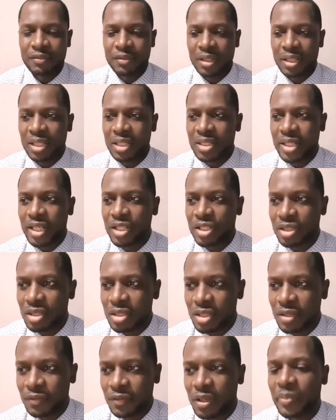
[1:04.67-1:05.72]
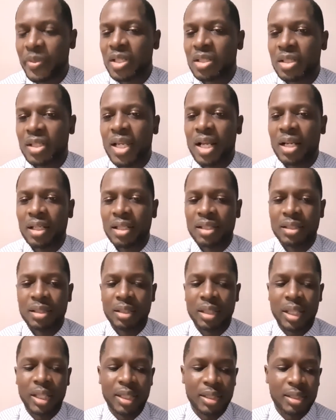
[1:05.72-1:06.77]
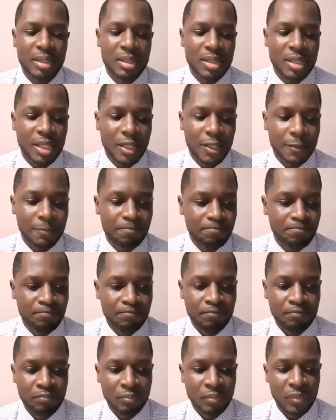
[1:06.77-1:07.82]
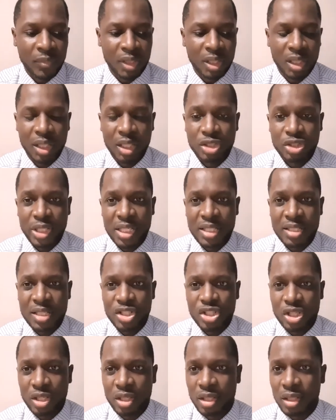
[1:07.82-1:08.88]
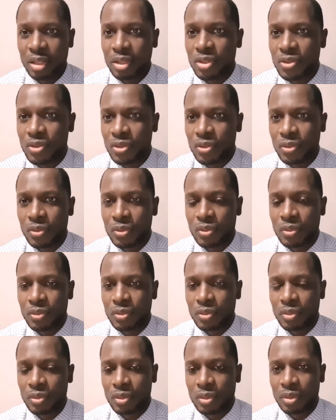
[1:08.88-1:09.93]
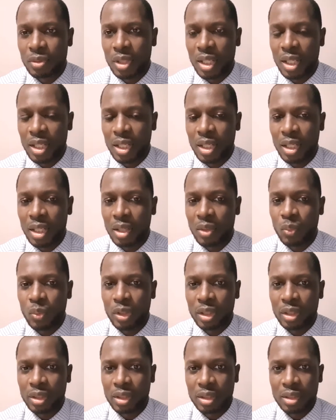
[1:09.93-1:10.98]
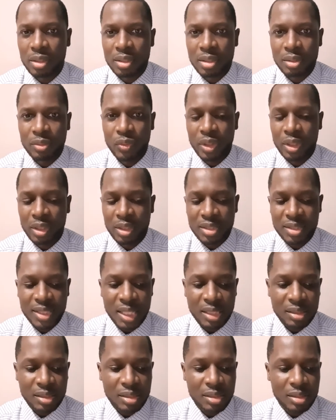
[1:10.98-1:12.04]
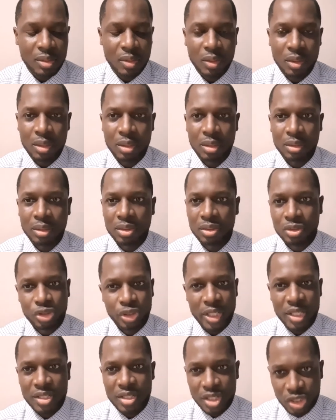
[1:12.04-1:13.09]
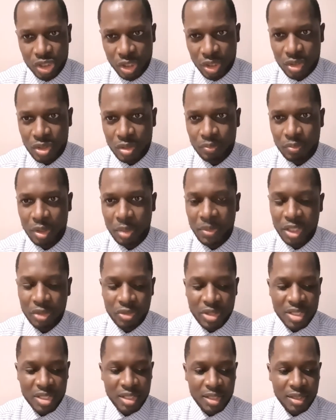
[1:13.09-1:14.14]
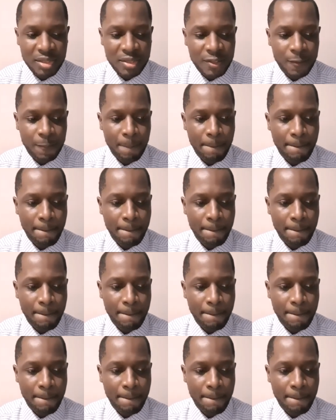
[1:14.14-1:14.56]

intentions of coming to Canada and transitioning to worker status or transitioning to permanent residence.